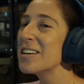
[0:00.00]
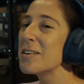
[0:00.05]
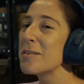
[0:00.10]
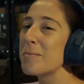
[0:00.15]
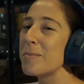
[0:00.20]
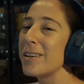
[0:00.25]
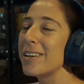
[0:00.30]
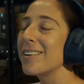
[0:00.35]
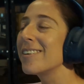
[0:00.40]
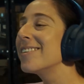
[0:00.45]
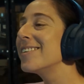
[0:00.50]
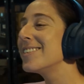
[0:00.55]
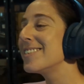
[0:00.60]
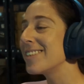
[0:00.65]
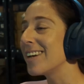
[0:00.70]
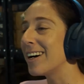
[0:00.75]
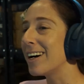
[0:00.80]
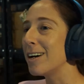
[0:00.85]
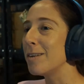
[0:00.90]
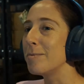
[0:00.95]
Because
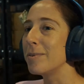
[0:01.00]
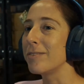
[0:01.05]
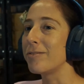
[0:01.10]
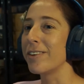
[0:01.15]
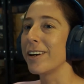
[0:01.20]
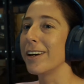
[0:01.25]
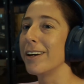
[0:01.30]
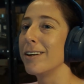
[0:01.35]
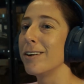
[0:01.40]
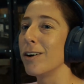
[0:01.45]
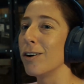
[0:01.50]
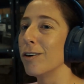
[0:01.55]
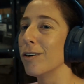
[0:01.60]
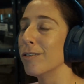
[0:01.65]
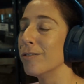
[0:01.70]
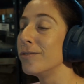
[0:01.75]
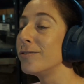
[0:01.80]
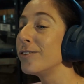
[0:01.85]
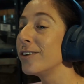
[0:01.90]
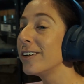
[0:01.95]
I'm a fan
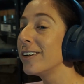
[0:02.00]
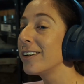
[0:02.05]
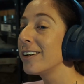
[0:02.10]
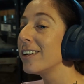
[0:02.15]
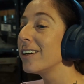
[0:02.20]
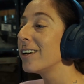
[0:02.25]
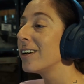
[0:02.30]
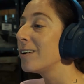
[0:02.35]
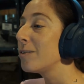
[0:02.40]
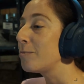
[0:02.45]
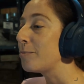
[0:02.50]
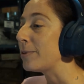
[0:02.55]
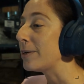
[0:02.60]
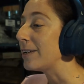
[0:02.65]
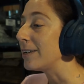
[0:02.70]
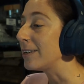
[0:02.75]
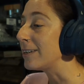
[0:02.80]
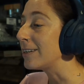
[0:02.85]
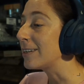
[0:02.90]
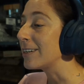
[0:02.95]
of
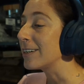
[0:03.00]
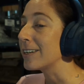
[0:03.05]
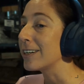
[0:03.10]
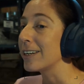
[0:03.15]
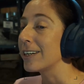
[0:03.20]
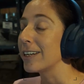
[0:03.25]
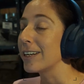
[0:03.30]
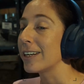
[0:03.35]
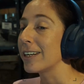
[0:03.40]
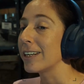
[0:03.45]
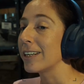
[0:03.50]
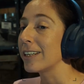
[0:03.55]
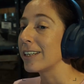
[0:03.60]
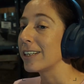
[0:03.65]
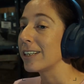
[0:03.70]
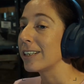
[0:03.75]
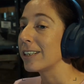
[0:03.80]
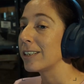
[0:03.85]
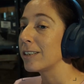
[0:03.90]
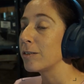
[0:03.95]
big
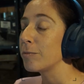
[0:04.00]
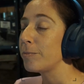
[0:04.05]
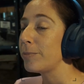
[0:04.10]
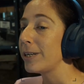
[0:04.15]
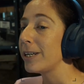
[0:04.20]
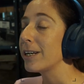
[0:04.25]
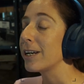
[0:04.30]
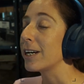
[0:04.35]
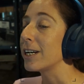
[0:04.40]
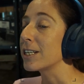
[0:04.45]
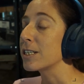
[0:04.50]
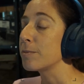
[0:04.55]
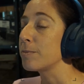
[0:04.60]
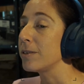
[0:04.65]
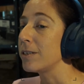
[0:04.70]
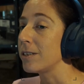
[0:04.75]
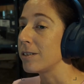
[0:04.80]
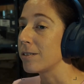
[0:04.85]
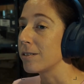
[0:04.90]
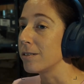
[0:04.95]

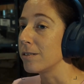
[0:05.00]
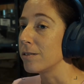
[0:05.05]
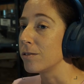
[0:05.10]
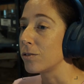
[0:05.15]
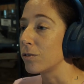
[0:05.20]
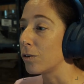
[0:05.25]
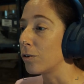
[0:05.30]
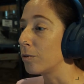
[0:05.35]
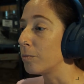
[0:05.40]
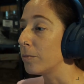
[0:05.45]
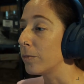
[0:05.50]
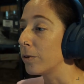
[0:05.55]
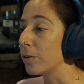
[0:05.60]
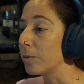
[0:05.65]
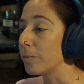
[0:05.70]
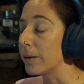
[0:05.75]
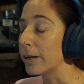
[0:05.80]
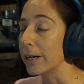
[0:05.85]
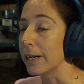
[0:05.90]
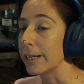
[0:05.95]
expeditions on
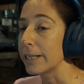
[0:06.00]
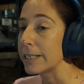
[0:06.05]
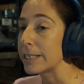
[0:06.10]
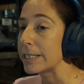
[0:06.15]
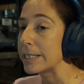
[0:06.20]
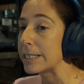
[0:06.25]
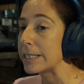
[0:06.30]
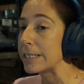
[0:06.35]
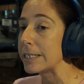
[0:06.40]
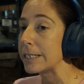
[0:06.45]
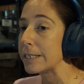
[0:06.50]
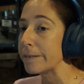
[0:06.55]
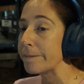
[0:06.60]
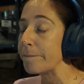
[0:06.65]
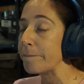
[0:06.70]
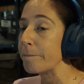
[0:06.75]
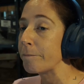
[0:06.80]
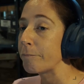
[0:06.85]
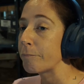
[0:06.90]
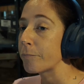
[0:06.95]
motorbikes.
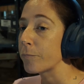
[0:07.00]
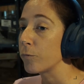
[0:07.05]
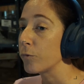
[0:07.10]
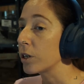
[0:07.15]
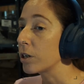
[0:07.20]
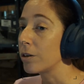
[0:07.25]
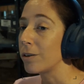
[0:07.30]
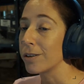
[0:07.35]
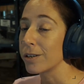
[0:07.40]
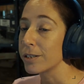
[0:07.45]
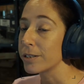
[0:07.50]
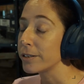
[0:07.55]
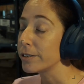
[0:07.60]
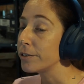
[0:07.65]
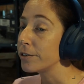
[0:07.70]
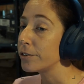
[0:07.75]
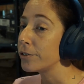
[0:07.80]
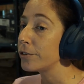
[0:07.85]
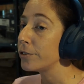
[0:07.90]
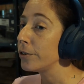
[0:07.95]

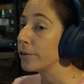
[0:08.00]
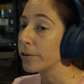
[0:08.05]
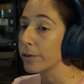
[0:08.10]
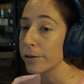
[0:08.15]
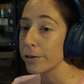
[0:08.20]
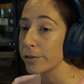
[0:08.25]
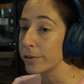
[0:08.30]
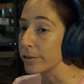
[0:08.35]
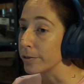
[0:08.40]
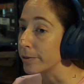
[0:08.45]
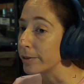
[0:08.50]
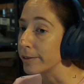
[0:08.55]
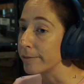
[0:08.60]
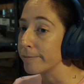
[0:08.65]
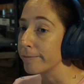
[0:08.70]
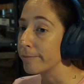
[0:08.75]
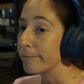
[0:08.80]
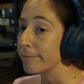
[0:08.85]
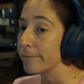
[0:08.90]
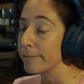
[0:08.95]
Reconnaissance, you've got to do it.
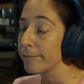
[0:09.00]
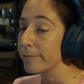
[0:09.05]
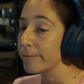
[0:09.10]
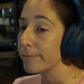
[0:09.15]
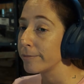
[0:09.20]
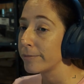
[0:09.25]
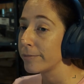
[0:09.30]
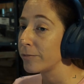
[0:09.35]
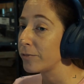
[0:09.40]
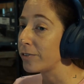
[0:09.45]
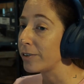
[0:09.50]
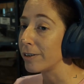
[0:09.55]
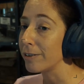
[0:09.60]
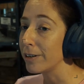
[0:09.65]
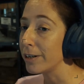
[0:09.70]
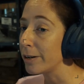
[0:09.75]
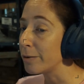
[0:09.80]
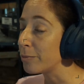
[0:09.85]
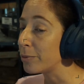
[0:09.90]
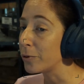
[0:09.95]

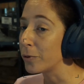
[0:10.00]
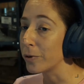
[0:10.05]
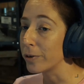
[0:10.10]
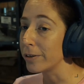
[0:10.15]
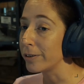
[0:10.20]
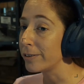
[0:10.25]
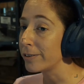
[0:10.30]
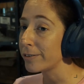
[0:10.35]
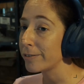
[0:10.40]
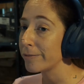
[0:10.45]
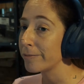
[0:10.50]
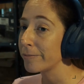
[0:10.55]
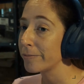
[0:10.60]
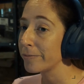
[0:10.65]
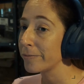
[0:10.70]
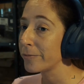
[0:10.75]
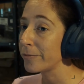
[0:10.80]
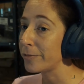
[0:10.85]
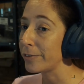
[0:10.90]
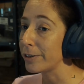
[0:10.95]
Very important,
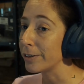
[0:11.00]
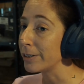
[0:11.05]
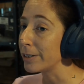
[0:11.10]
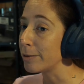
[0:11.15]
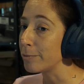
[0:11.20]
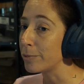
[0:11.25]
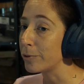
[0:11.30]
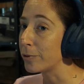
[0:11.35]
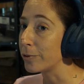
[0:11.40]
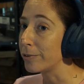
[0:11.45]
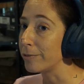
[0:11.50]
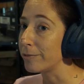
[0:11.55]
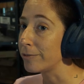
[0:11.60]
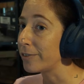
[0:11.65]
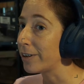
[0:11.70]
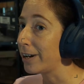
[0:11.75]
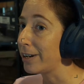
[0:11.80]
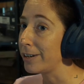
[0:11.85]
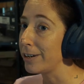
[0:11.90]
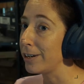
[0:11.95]
very important.
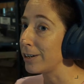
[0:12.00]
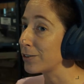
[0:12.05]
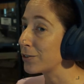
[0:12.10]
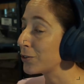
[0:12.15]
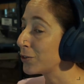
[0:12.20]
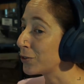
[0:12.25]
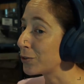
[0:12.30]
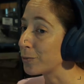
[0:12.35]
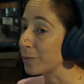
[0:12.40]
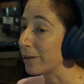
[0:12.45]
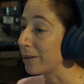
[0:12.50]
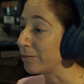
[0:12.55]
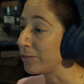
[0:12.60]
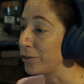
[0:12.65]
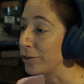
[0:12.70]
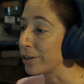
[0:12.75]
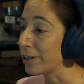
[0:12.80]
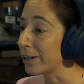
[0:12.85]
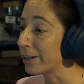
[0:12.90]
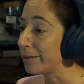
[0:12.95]
Find an excuse wherever
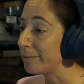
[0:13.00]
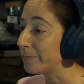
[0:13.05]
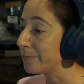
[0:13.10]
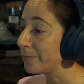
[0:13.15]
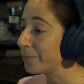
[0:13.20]
you can.